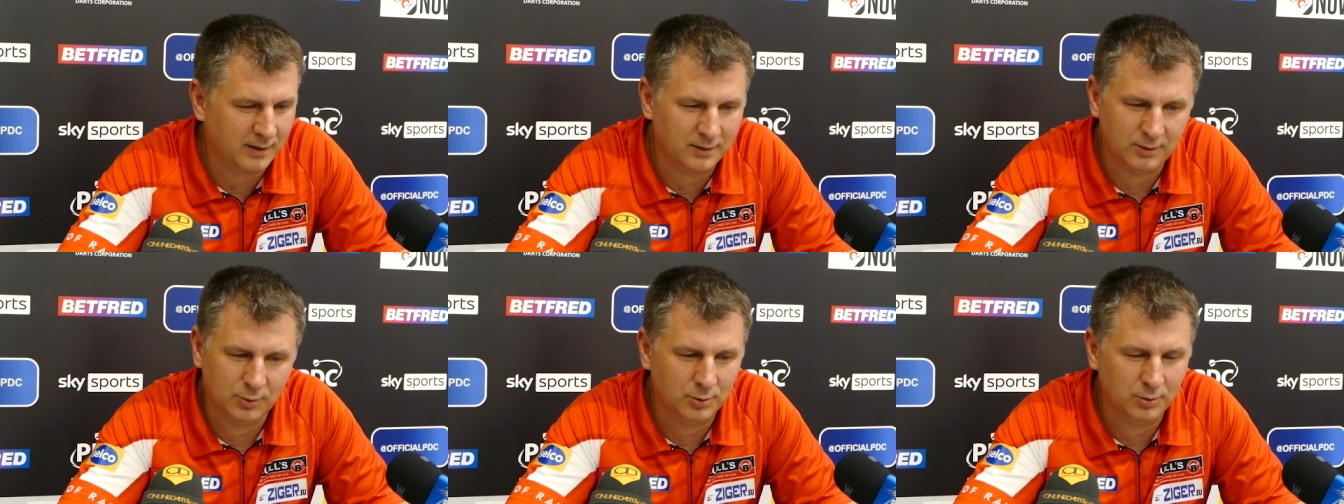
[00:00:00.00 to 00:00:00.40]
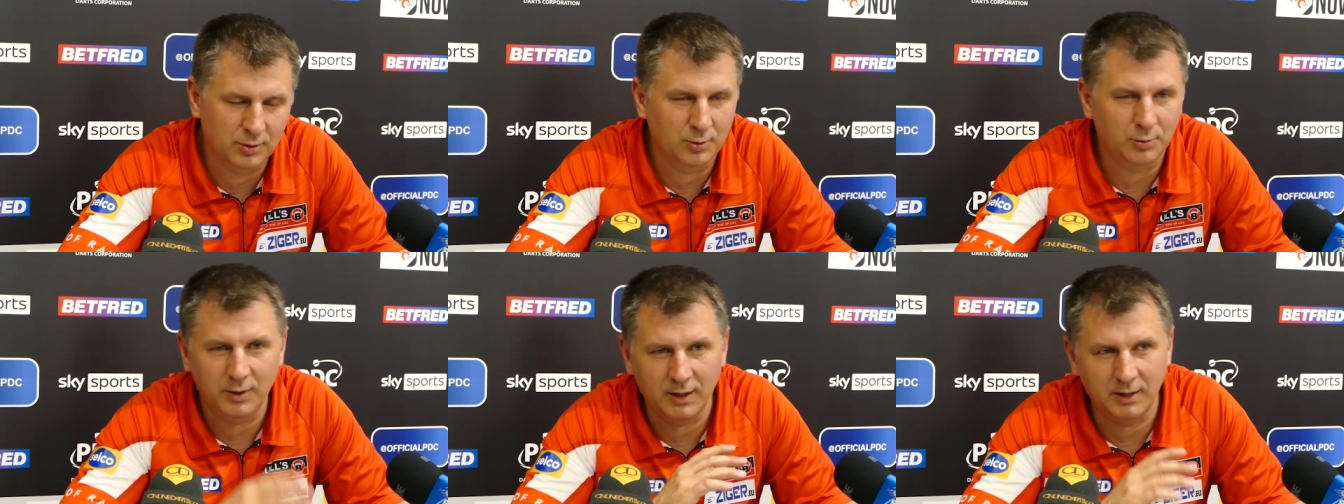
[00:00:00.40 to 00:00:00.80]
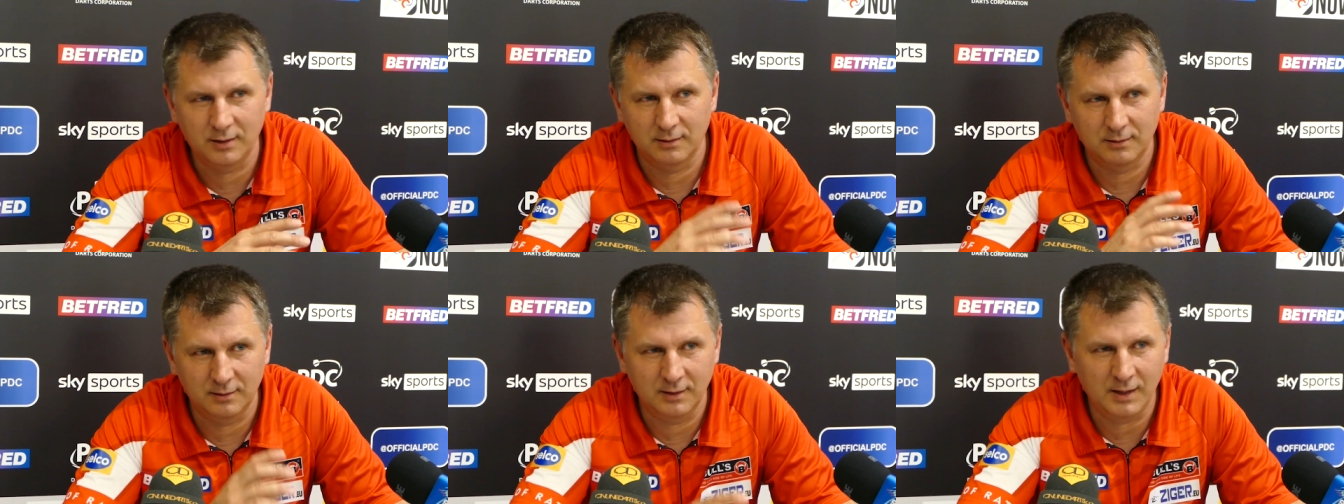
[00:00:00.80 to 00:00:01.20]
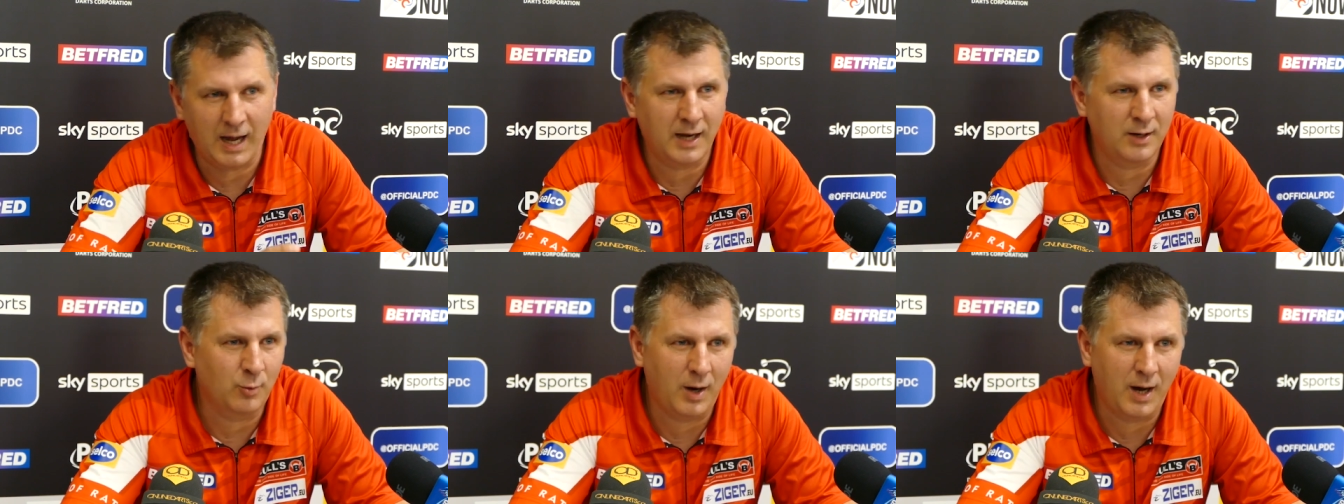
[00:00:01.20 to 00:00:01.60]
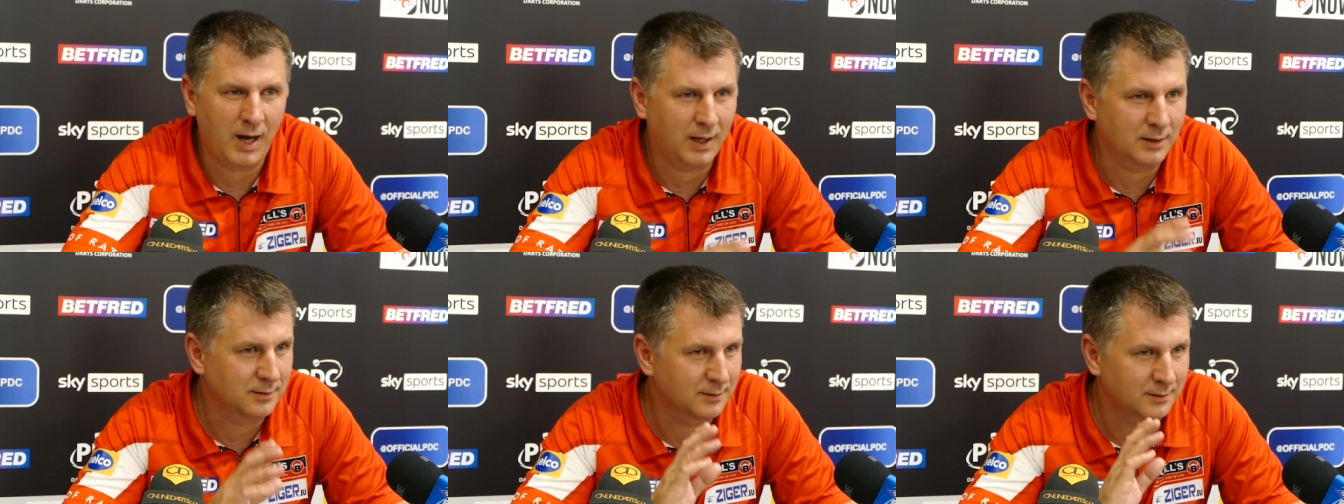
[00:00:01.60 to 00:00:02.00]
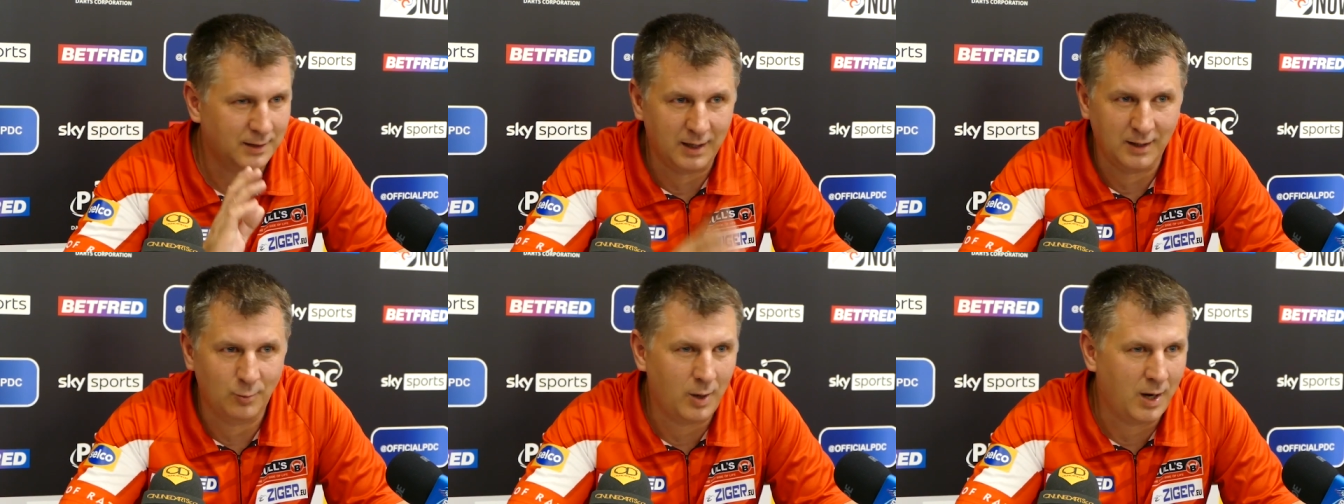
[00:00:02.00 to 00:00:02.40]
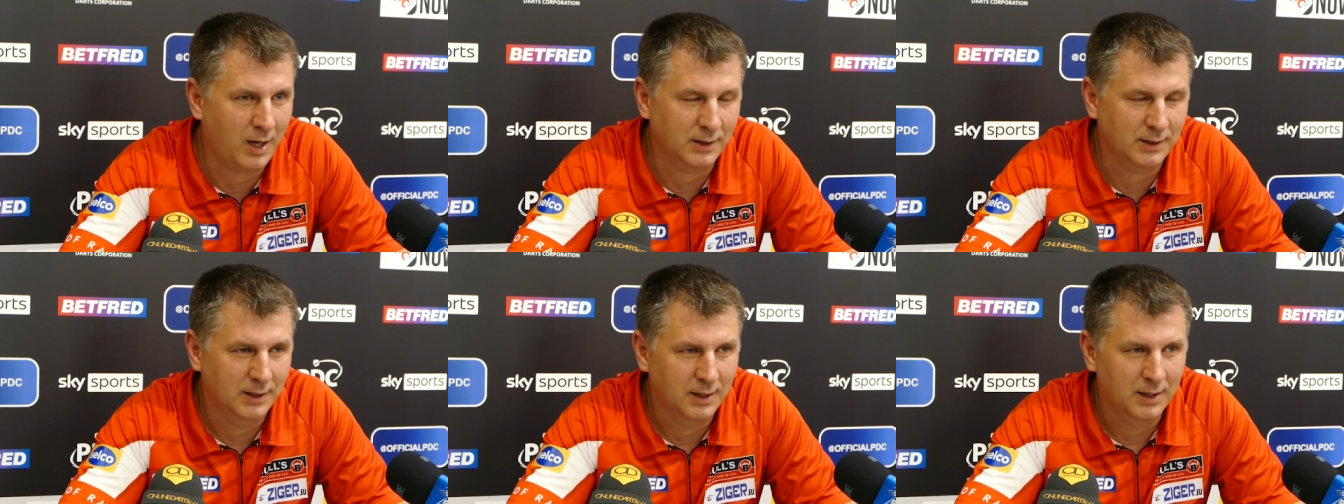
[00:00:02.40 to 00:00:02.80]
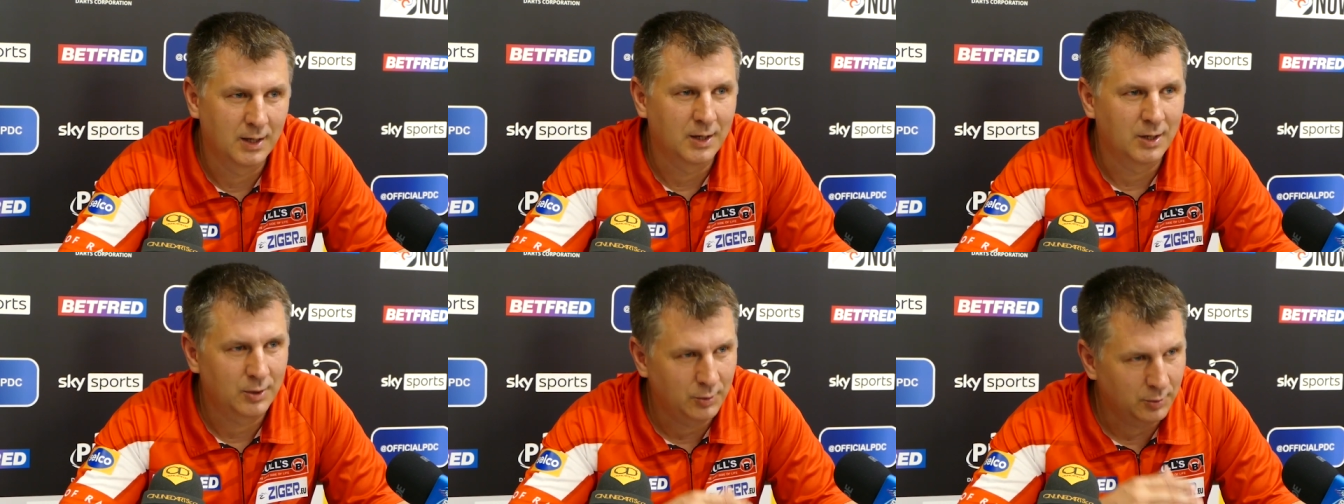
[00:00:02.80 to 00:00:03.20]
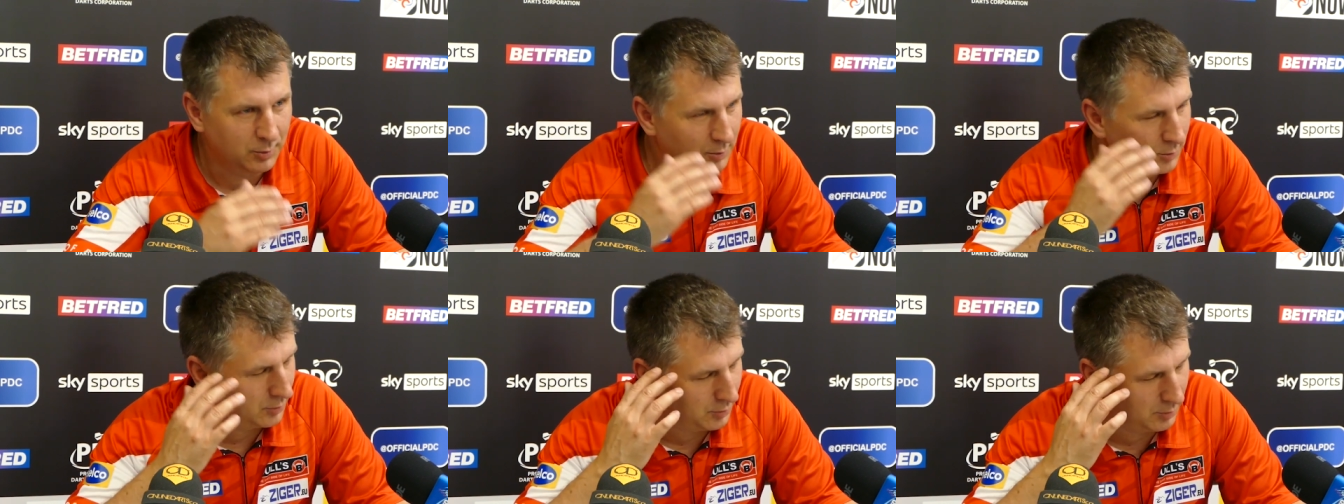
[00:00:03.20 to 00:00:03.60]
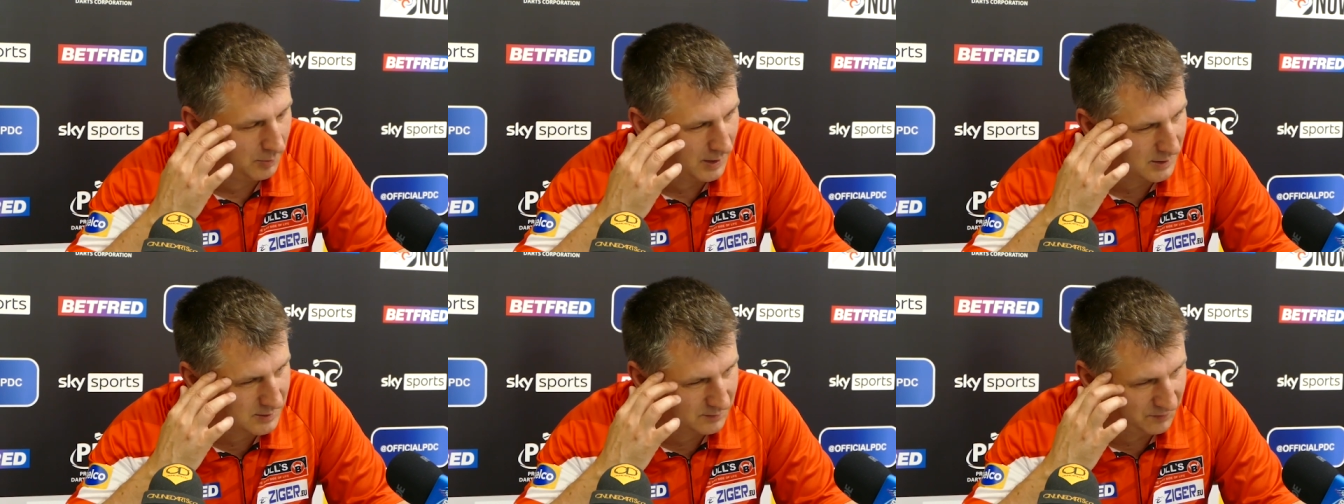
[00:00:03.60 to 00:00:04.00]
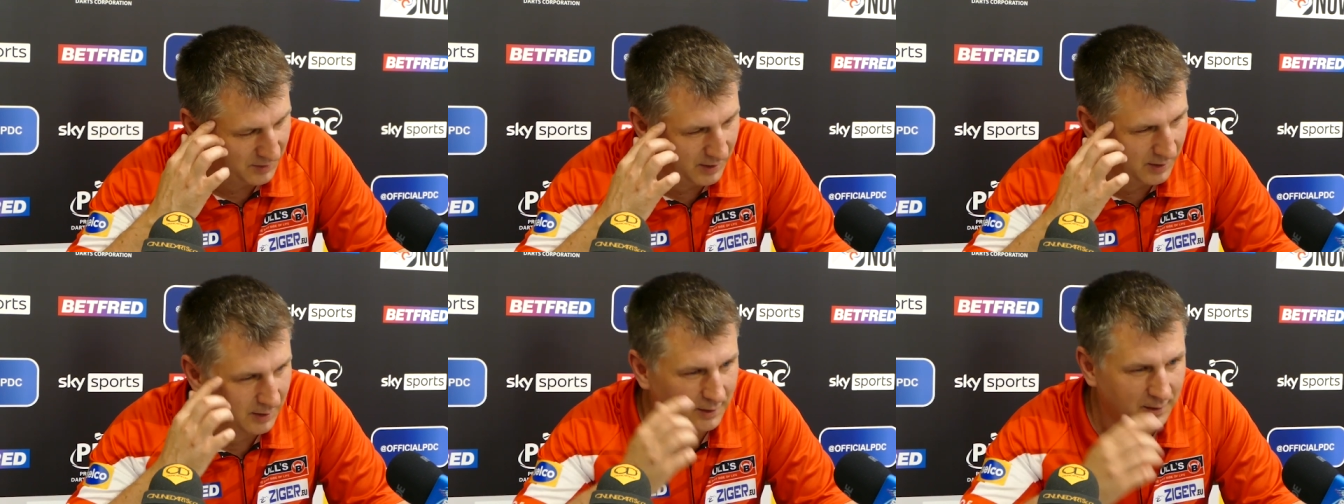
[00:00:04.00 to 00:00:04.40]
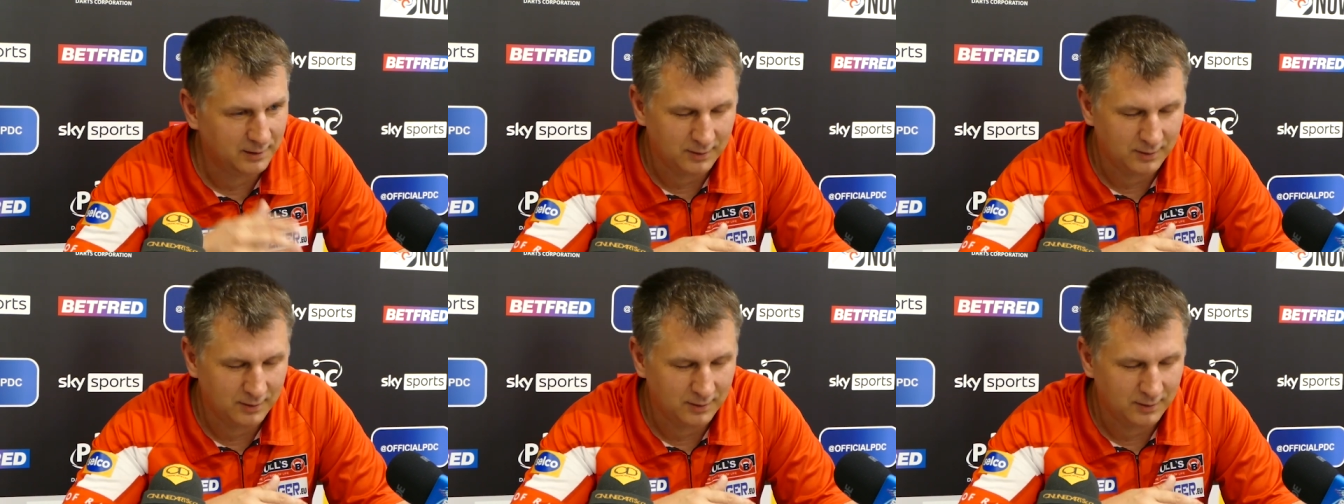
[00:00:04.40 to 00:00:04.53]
You win 9-1, 10-1. You must think.